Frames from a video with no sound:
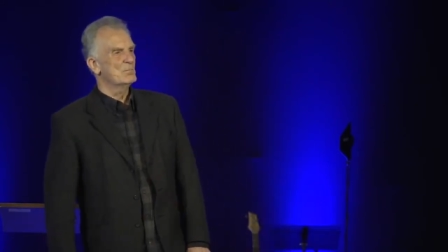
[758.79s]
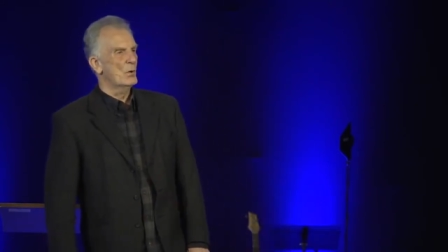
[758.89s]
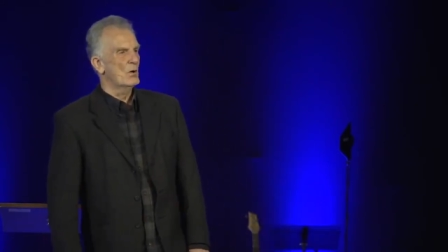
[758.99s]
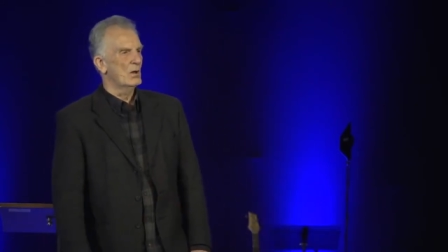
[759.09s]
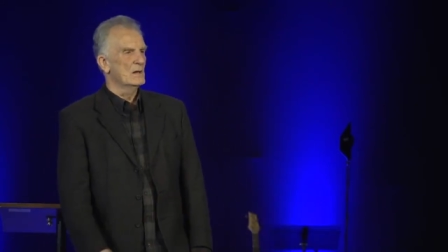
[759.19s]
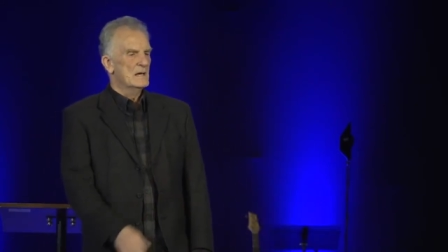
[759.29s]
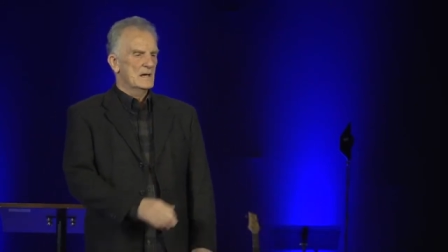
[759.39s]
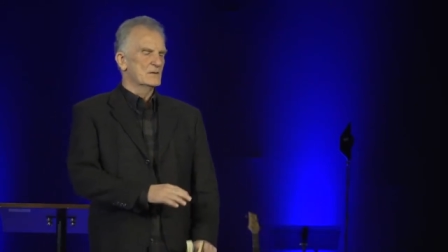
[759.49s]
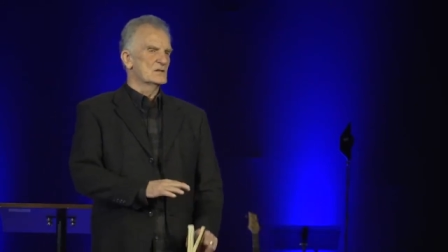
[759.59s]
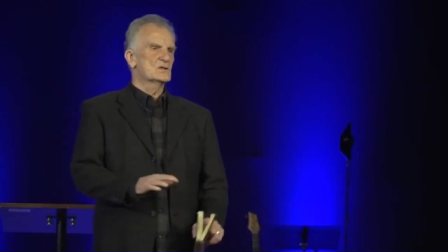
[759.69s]
Paul,
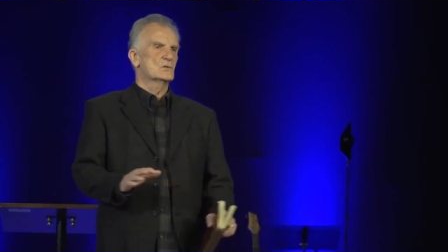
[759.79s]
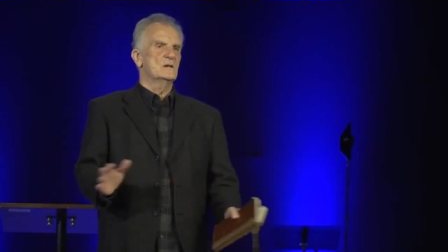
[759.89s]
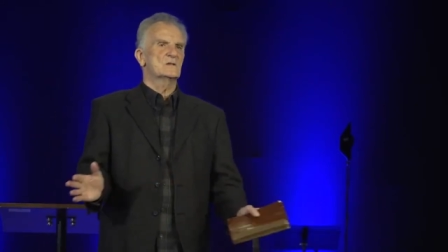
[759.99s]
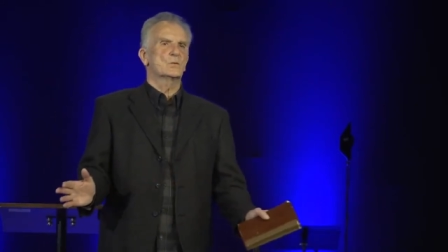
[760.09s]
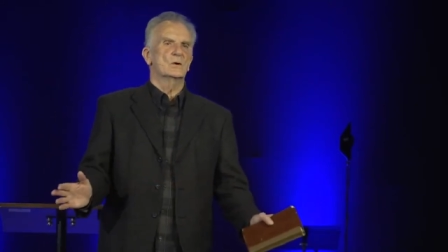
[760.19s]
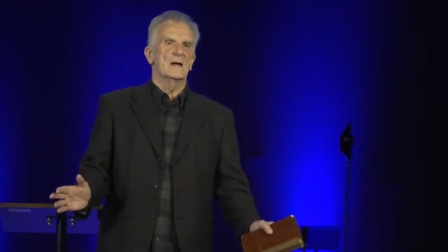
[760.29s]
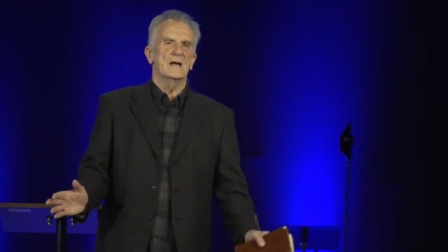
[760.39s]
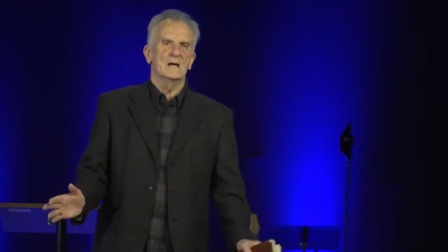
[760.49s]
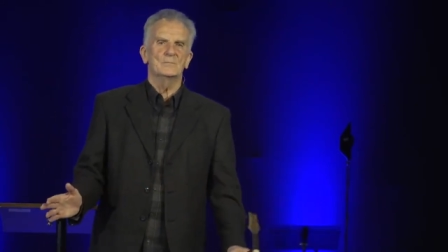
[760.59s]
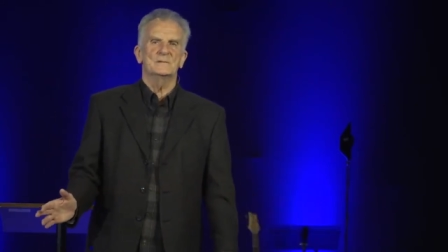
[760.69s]
and the streets were
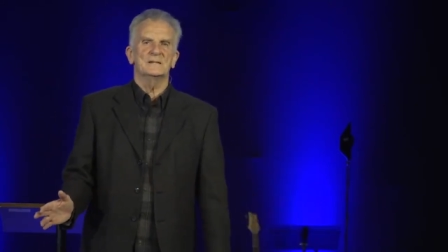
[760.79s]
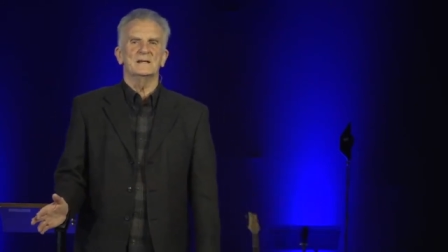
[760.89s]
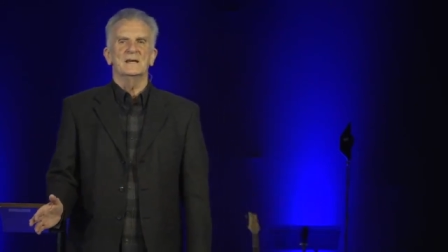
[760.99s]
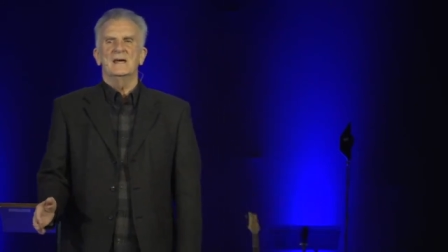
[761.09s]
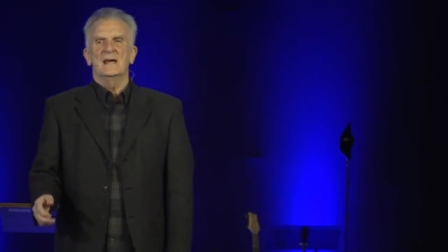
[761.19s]
empty.